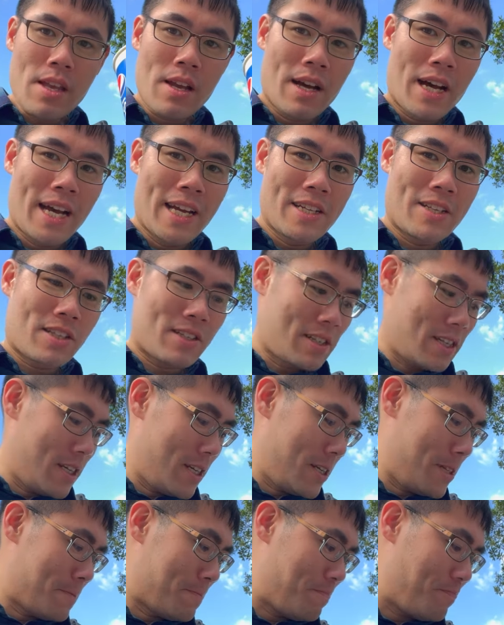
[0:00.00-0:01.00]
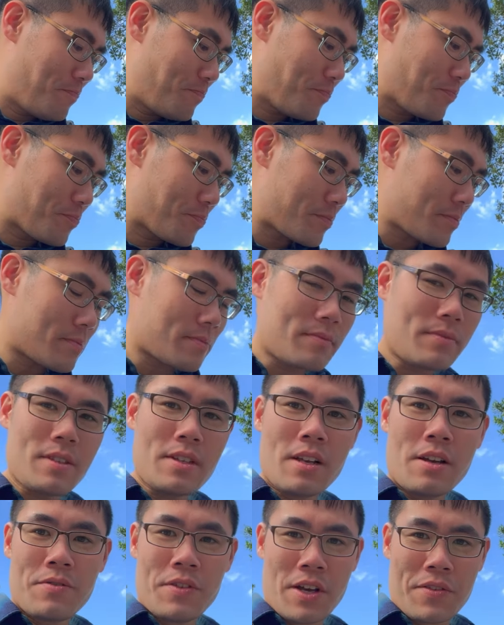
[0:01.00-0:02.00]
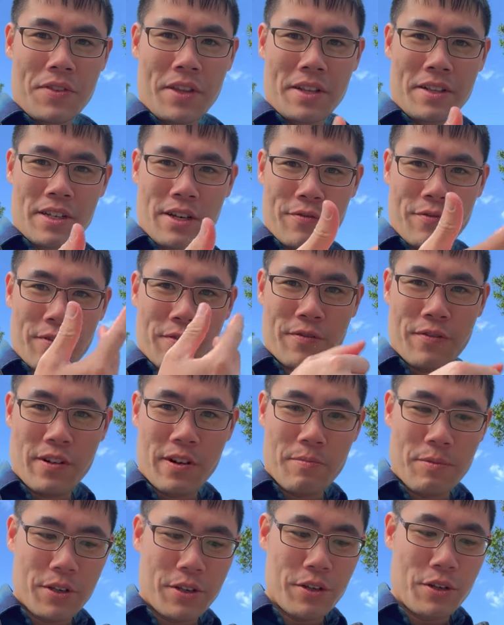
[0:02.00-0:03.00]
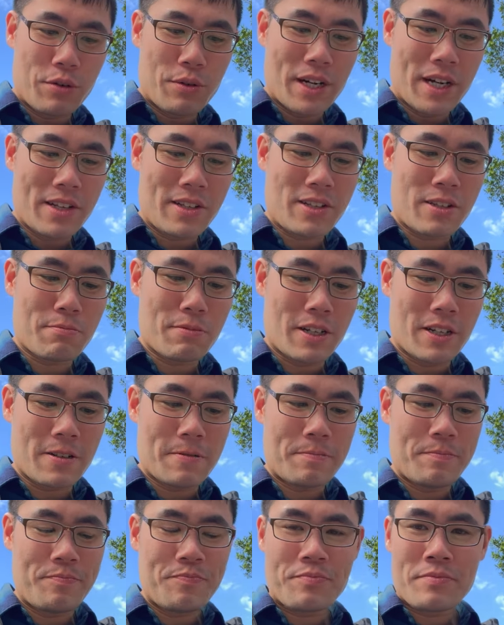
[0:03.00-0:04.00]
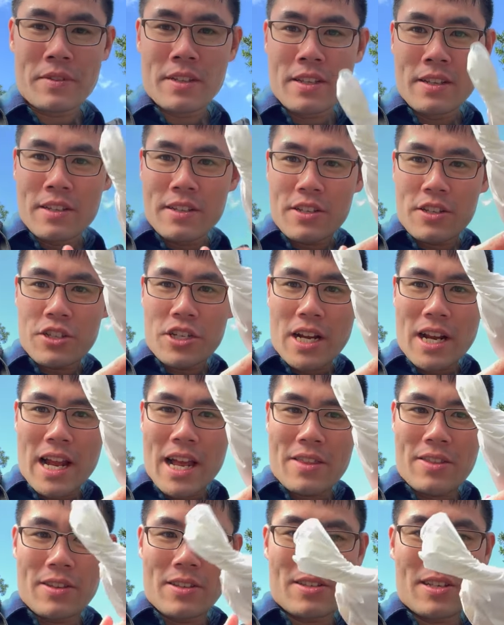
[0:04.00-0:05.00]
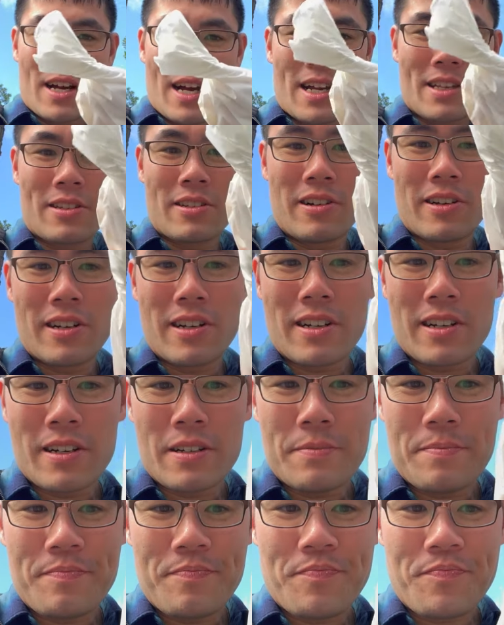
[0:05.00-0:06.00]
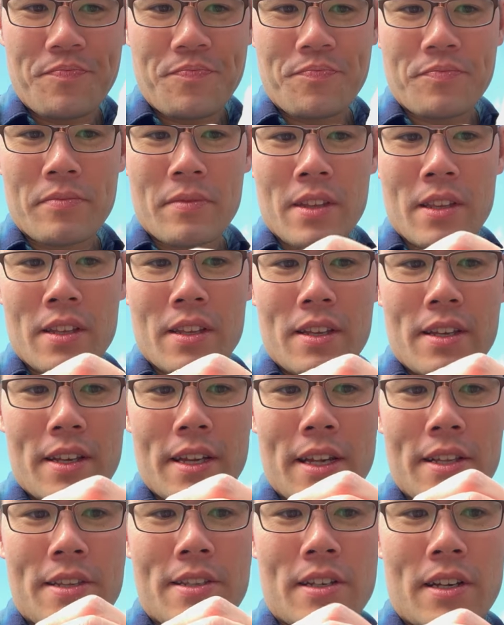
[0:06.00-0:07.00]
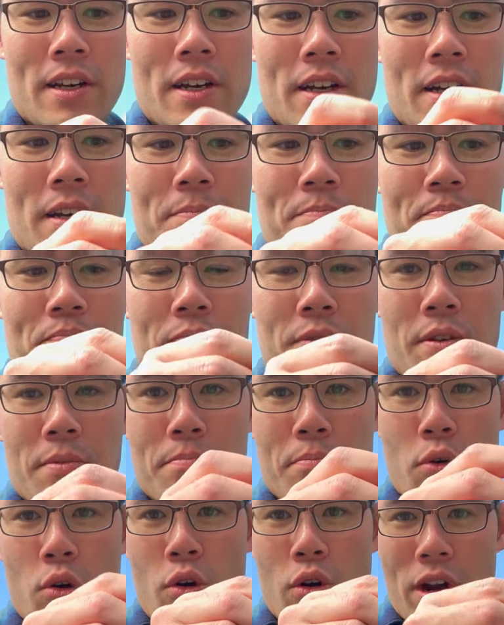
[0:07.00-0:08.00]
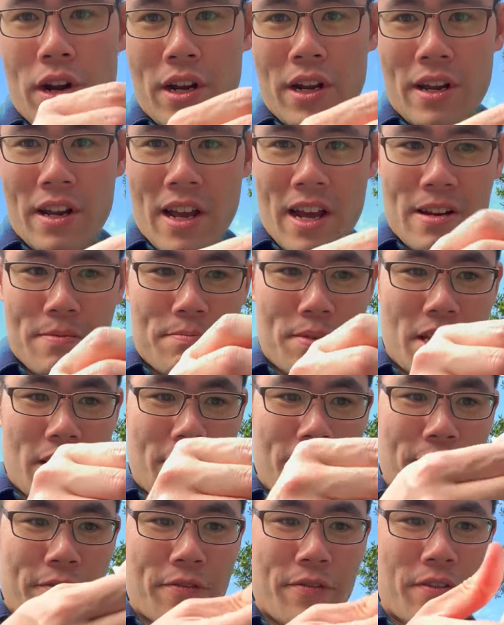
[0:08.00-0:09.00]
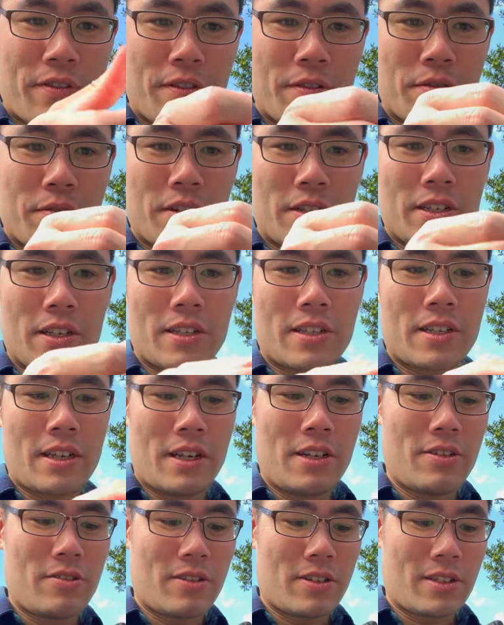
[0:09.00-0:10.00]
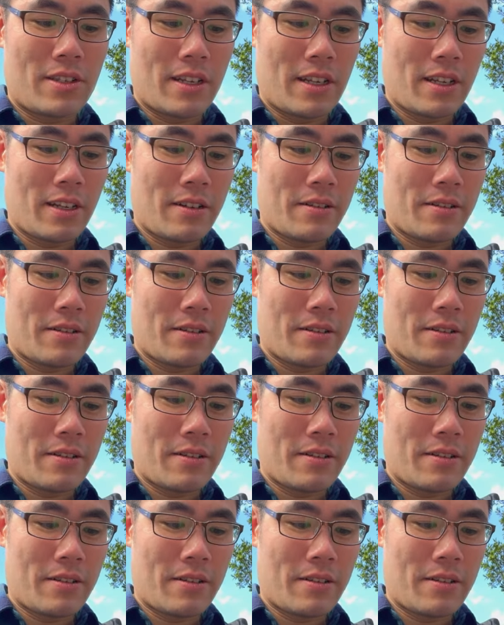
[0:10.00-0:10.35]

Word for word: Iced tea. Nothing different from the US, but check out this hot dog. It's uh, pork, not beef, which is interesting.